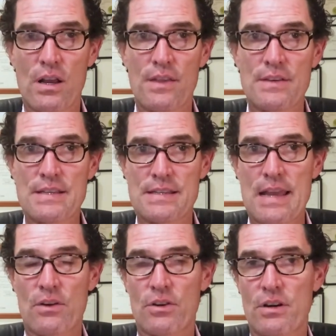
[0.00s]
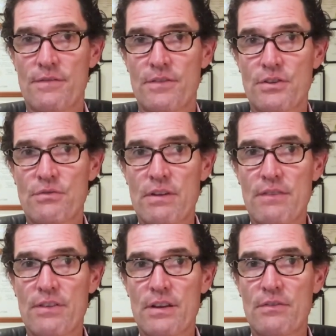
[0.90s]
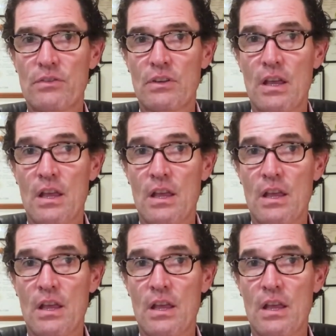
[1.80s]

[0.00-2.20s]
the discount curve for derivatives.